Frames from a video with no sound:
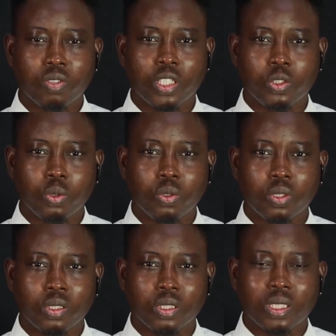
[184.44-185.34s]
If I don't
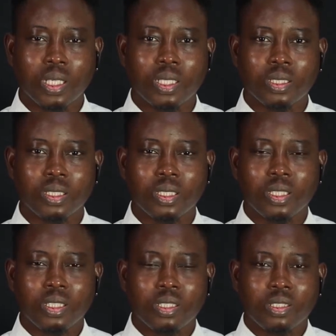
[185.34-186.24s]
understand,
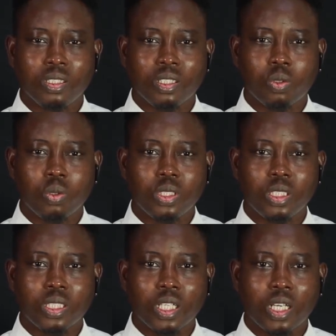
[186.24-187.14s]
the
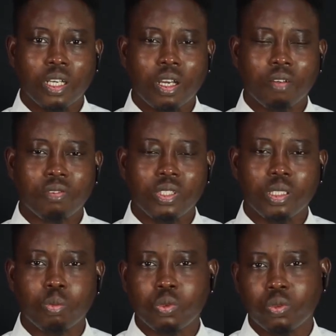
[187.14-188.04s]
coaches are
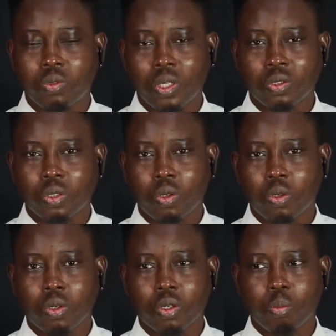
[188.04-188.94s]
available around the
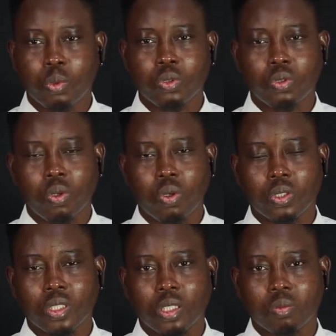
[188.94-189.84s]
clock, both on